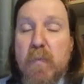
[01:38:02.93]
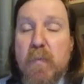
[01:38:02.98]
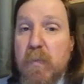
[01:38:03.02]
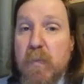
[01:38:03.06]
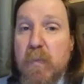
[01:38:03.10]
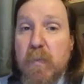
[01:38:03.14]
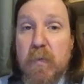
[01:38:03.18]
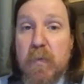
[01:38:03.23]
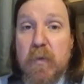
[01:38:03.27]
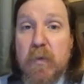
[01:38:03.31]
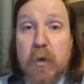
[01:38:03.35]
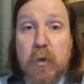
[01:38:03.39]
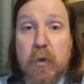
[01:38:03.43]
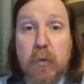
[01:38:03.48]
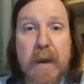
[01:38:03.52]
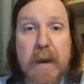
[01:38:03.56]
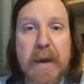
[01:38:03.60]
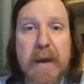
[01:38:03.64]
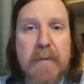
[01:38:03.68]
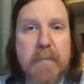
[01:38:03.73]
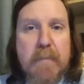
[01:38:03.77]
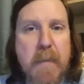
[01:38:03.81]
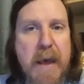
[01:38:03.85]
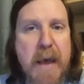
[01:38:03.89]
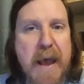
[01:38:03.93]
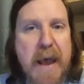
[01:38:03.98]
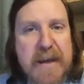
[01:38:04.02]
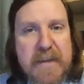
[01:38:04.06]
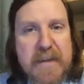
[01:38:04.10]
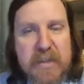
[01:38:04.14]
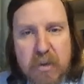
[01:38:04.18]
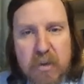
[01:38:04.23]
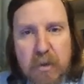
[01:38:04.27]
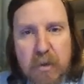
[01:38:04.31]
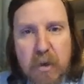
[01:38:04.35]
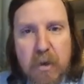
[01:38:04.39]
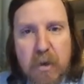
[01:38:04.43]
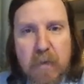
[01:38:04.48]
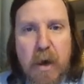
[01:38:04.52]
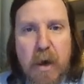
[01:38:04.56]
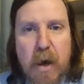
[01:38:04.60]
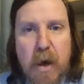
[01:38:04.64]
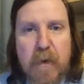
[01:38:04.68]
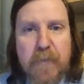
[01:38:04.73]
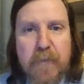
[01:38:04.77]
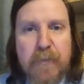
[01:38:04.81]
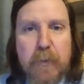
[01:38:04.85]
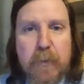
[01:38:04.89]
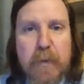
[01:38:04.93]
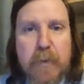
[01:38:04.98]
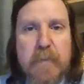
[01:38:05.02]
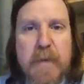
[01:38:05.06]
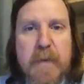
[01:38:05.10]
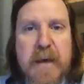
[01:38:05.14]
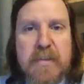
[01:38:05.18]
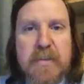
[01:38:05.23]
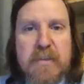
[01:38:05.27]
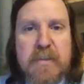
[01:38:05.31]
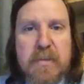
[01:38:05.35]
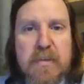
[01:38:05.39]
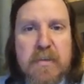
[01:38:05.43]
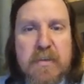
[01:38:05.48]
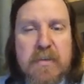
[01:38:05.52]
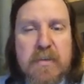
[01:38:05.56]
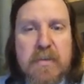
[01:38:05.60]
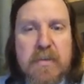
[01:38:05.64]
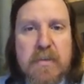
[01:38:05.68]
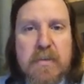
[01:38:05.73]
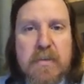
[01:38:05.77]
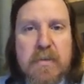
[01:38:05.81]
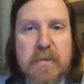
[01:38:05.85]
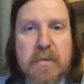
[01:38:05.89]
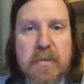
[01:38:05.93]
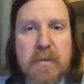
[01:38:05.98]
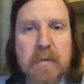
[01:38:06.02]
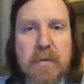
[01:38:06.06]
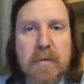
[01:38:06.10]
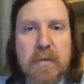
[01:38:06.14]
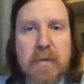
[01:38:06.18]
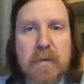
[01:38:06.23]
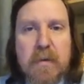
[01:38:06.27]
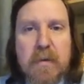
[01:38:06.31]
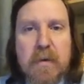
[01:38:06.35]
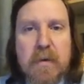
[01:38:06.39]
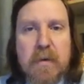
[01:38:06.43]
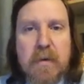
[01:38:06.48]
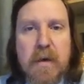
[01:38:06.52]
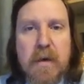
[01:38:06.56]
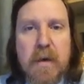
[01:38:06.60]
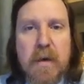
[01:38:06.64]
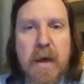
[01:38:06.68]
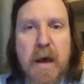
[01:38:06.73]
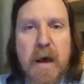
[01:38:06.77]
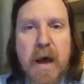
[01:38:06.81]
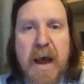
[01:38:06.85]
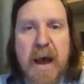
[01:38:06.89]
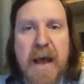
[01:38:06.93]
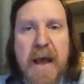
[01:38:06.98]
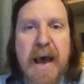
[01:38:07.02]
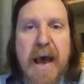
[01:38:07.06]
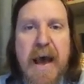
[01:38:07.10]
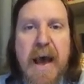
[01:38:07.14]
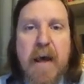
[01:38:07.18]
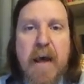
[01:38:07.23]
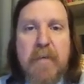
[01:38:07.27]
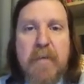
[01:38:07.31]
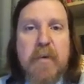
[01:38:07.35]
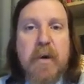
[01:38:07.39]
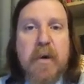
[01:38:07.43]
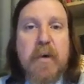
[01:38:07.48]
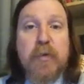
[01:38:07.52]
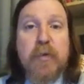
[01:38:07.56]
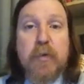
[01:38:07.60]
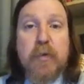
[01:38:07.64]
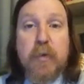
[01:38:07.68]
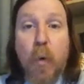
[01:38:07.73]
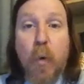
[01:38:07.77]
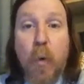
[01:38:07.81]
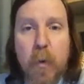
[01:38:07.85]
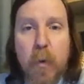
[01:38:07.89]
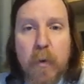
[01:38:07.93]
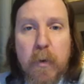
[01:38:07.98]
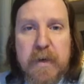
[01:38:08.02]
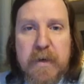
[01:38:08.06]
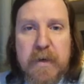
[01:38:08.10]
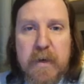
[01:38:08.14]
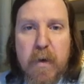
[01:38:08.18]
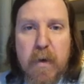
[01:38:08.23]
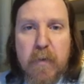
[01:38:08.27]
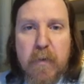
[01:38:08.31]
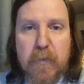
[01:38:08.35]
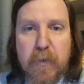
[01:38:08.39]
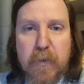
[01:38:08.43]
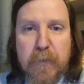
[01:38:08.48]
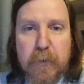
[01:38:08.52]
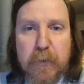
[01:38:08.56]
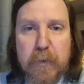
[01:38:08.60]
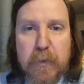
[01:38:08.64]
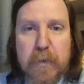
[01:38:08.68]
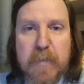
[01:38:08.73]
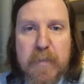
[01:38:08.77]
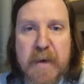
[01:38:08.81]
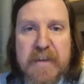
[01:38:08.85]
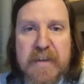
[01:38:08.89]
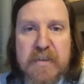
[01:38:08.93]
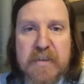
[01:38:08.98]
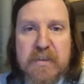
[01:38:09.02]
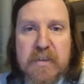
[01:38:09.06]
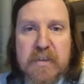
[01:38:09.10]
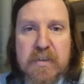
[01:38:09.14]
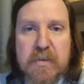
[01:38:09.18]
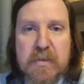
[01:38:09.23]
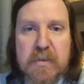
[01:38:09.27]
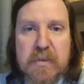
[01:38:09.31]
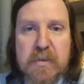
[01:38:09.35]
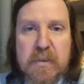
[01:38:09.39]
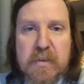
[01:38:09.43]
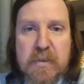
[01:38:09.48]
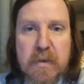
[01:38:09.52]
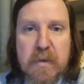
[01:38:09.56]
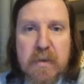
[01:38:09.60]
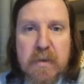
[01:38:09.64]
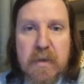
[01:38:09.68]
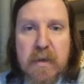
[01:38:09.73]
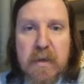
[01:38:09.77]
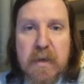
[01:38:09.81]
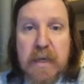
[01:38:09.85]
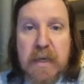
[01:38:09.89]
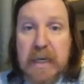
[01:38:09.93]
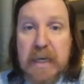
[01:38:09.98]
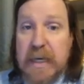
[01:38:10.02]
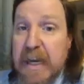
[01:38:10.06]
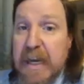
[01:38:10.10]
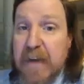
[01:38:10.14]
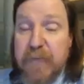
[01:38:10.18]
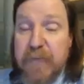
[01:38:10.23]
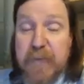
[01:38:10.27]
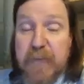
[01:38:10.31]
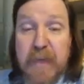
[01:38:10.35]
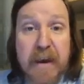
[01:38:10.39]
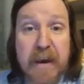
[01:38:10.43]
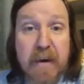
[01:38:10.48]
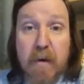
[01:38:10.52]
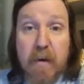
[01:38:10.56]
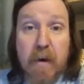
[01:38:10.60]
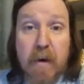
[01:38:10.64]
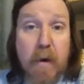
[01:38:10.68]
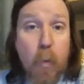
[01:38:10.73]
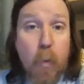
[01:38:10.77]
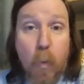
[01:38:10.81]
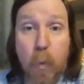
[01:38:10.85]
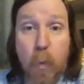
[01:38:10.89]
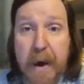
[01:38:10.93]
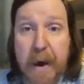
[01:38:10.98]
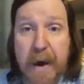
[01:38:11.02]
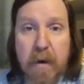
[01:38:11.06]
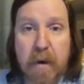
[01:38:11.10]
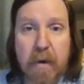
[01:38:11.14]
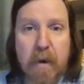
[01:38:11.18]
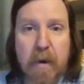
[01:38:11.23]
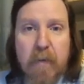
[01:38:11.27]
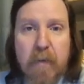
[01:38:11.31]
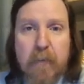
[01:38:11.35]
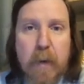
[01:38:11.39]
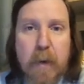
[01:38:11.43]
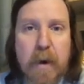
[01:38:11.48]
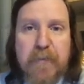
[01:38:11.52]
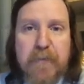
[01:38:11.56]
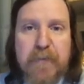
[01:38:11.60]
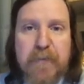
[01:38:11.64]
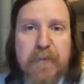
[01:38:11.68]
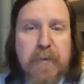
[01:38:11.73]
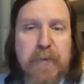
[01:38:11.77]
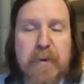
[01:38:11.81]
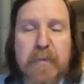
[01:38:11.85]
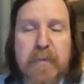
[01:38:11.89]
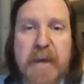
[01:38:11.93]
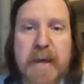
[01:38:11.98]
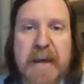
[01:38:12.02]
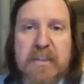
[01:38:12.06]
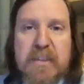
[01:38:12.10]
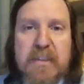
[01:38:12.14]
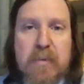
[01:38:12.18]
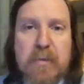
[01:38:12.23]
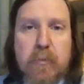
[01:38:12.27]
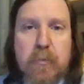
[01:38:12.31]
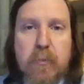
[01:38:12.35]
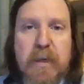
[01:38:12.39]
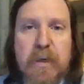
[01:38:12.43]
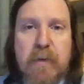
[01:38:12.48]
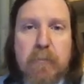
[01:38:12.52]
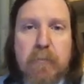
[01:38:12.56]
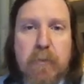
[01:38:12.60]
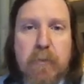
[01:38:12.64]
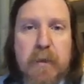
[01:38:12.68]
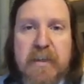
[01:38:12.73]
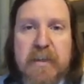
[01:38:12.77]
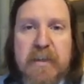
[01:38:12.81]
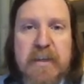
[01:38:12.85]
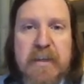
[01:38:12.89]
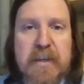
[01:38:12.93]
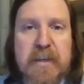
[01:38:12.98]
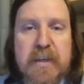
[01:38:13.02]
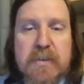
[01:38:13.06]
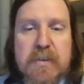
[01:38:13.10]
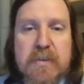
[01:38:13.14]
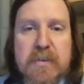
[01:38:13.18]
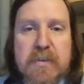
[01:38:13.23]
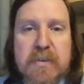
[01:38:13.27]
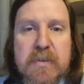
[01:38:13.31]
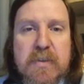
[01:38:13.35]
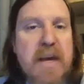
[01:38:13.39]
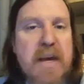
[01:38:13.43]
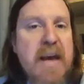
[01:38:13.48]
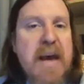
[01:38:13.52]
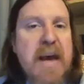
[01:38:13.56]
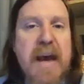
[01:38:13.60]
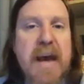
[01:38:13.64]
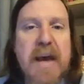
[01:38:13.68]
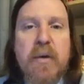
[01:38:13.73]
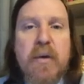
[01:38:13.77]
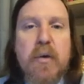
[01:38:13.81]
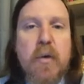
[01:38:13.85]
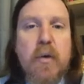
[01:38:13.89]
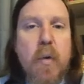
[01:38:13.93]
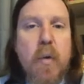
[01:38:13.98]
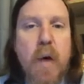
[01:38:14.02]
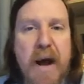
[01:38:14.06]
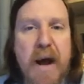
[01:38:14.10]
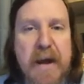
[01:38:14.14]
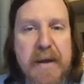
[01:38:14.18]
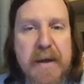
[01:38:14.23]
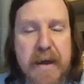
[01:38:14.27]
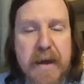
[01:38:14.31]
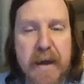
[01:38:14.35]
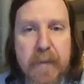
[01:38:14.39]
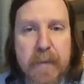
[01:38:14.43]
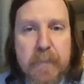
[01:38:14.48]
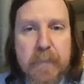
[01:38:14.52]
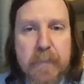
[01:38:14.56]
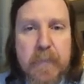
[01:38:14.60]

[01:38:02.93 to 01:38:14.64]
the Grand Master of all Freemasons. I have authority over Freemasons if they're aware of what Freemasonry really is and who I am.